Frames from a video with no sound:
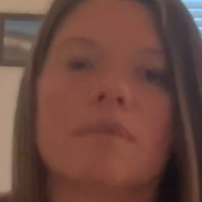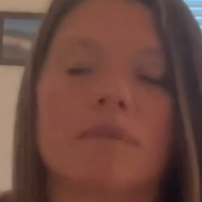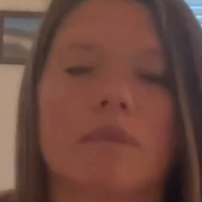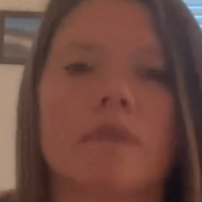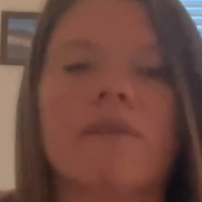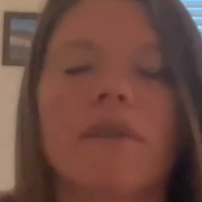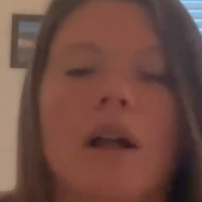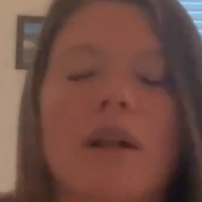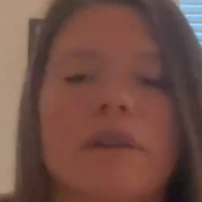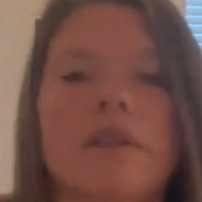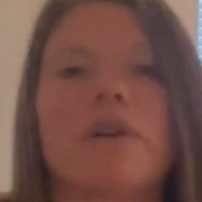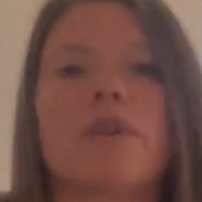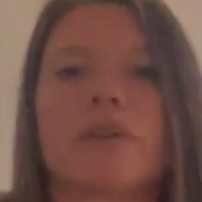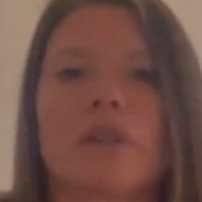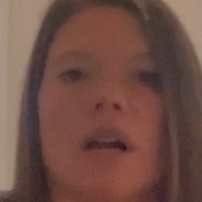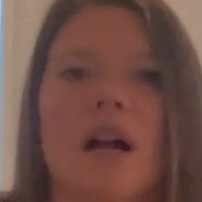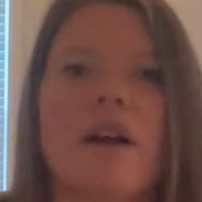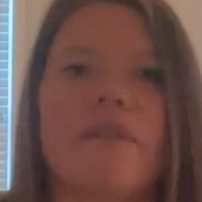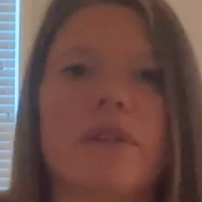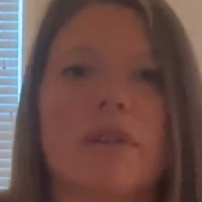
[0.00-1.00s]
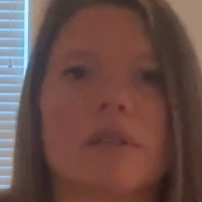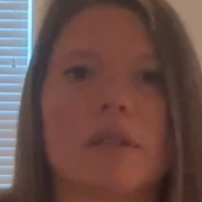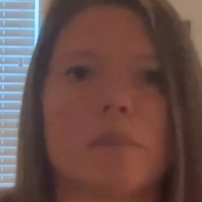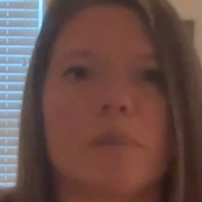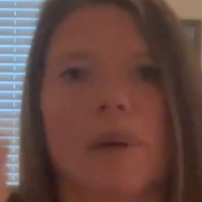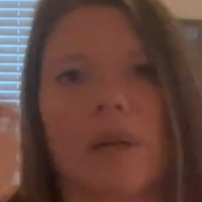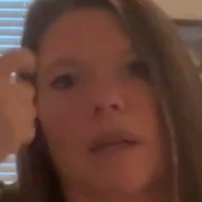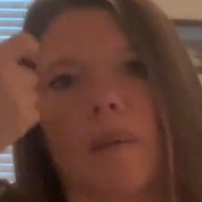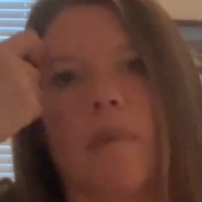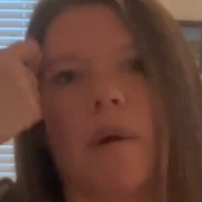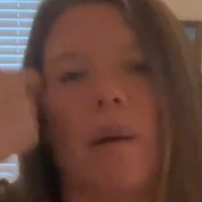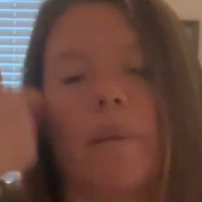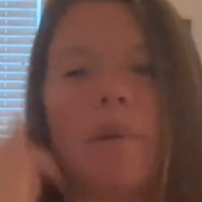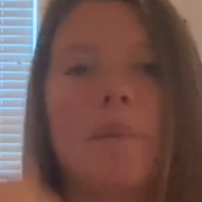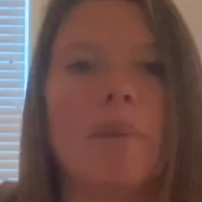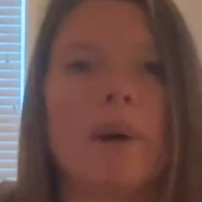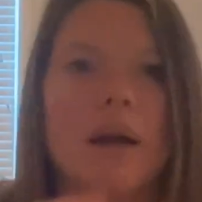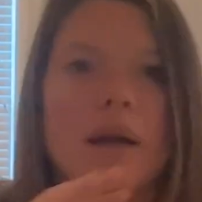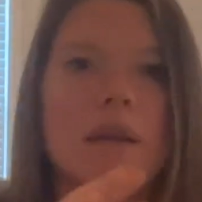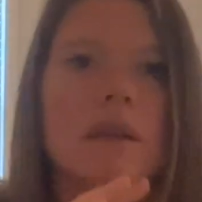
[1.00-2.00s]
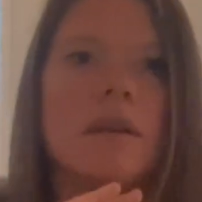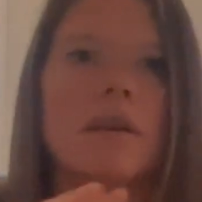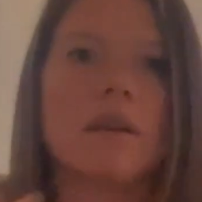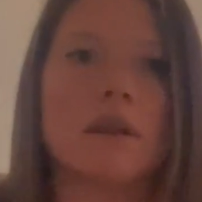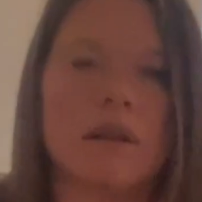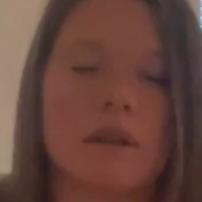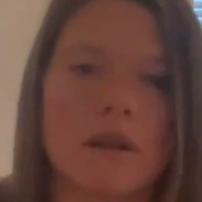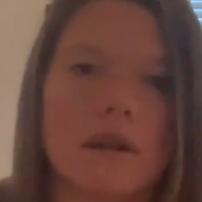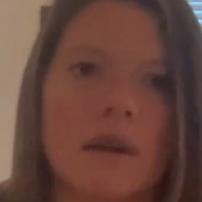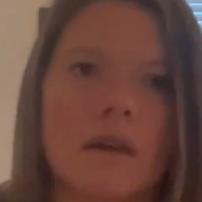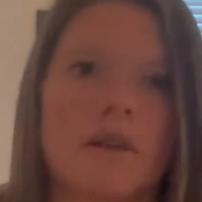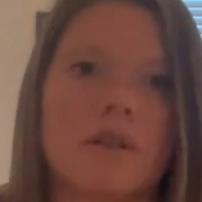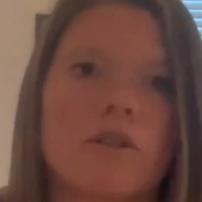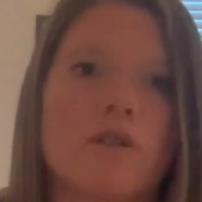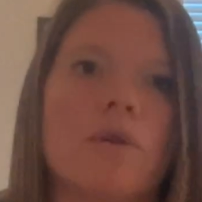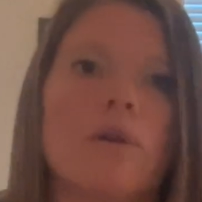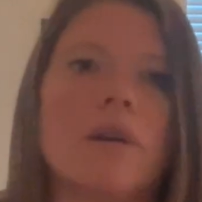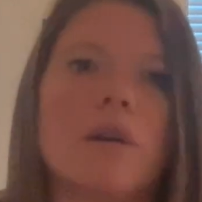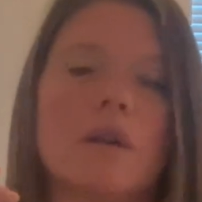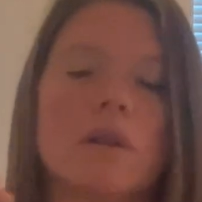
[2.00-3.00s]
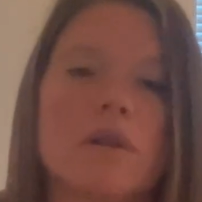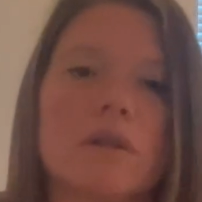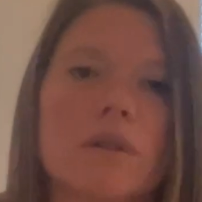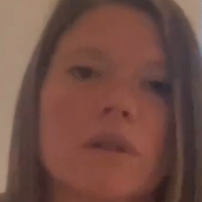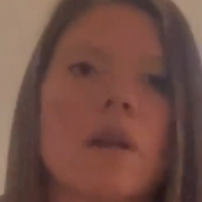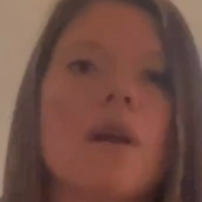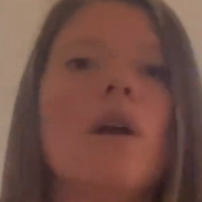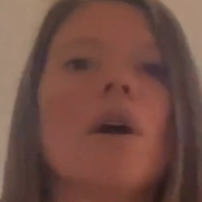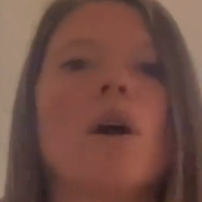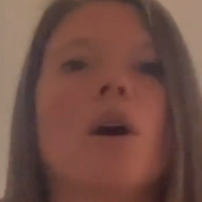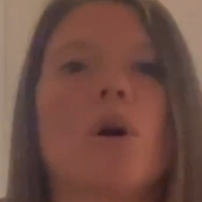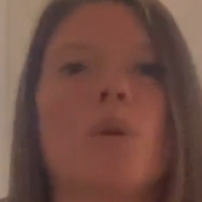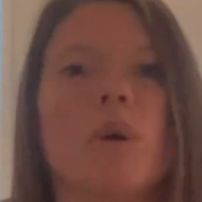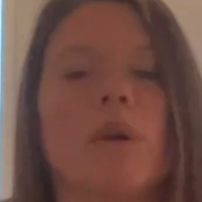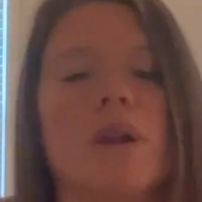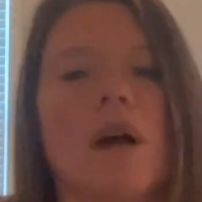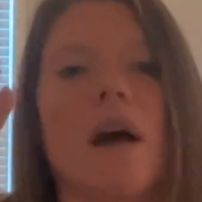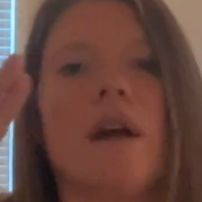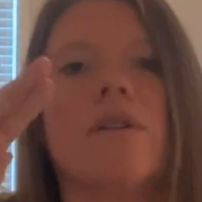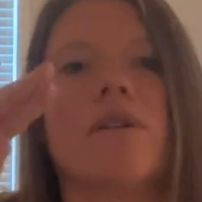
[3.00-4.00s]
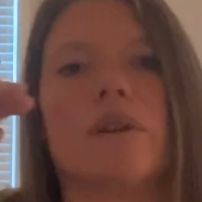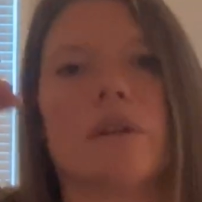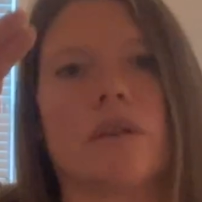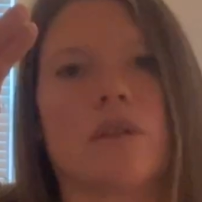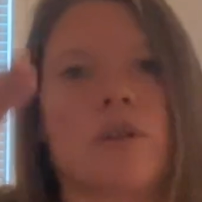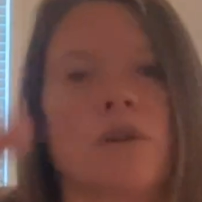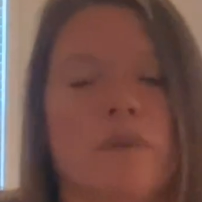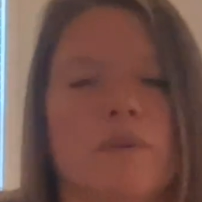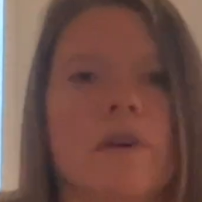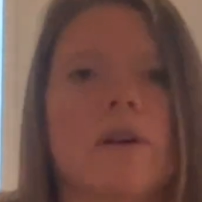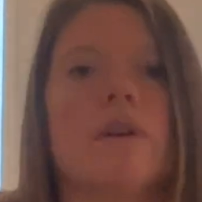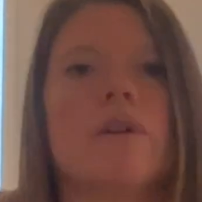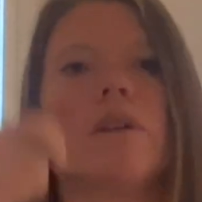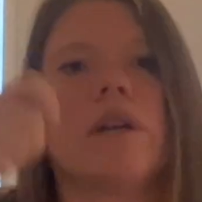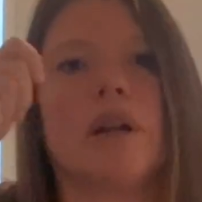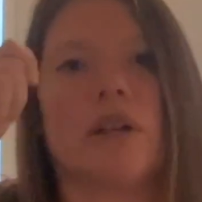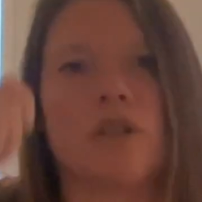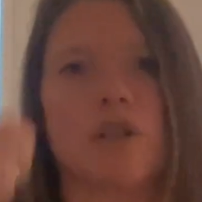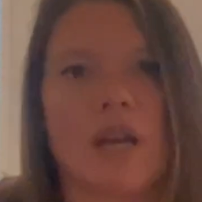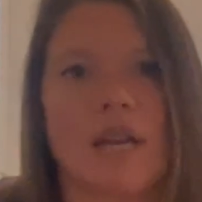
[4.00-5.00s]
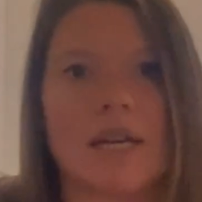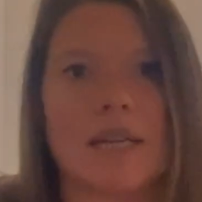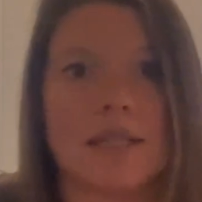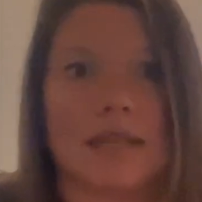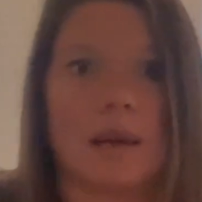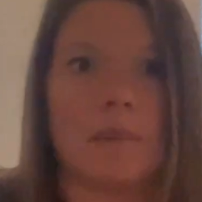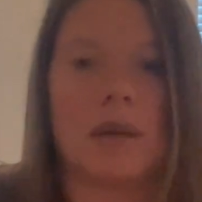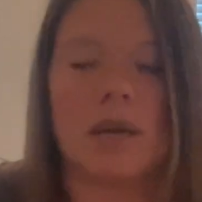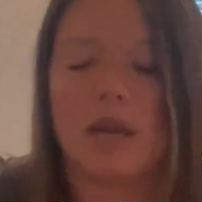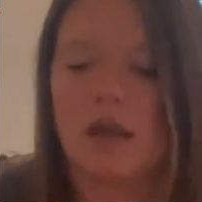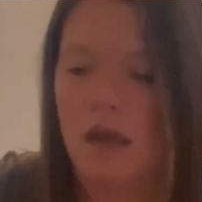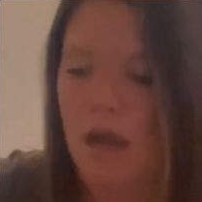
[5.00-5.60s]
Volunteers can obviously pick them up, but the students will not. Just two finger touch and examine.